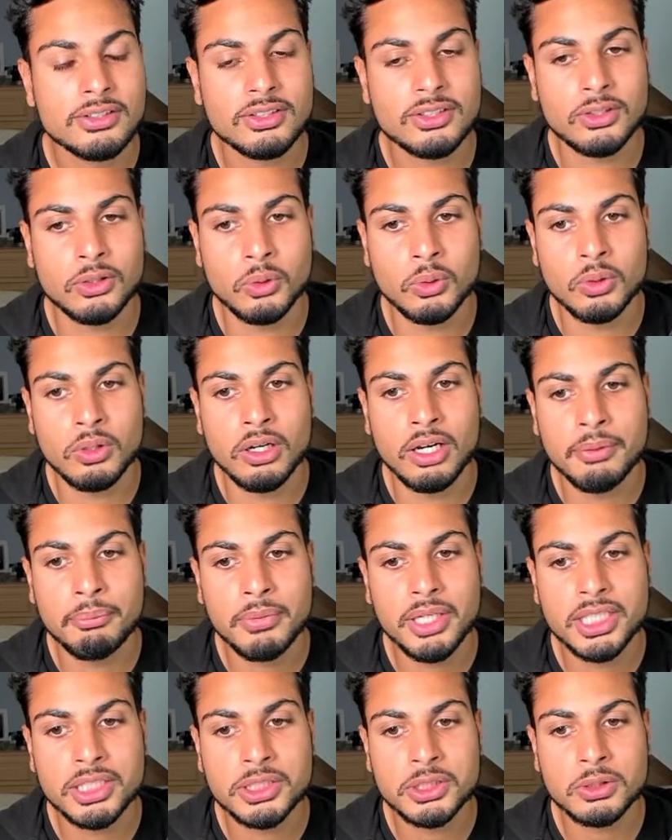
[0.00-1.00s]
So I
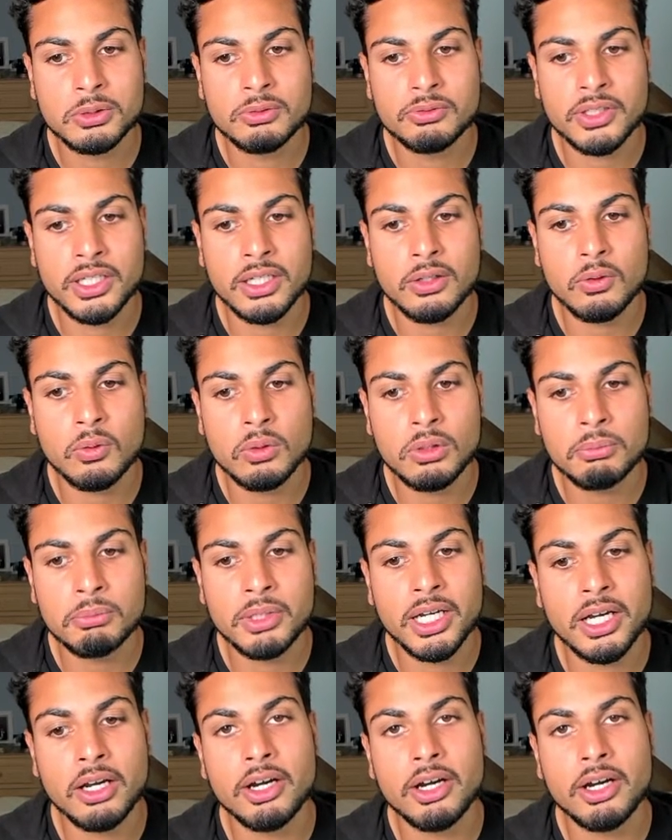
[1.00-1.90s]
made sure that all of my